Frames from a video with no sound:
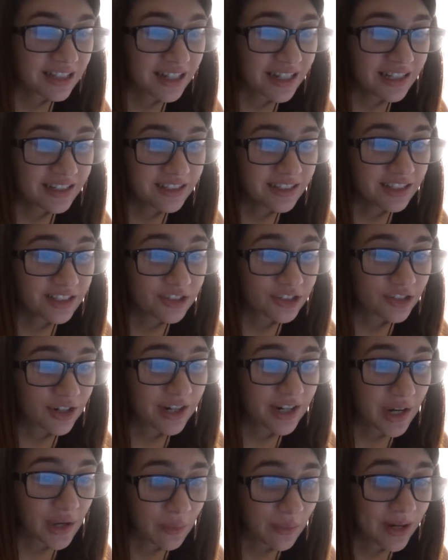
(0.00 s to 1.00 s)
Likely
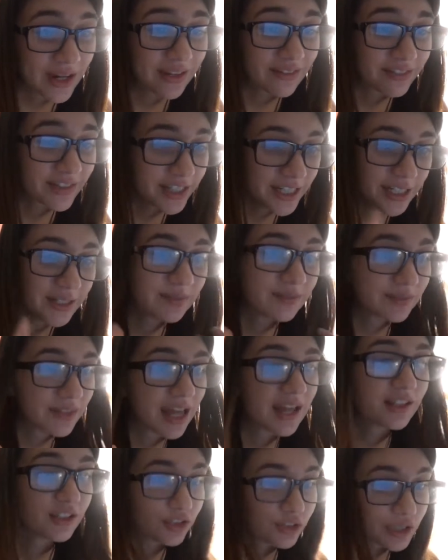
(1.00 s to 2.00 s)
straight or wavy.
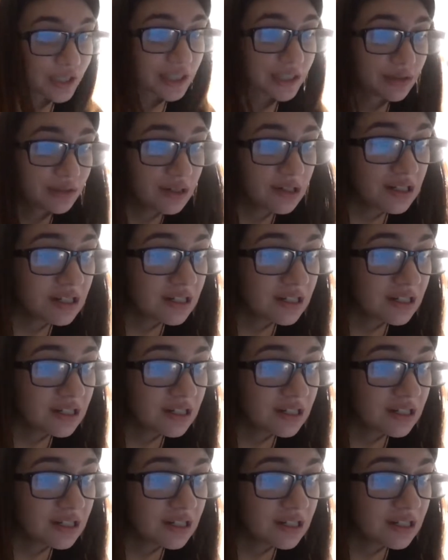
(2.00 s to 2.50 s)
True.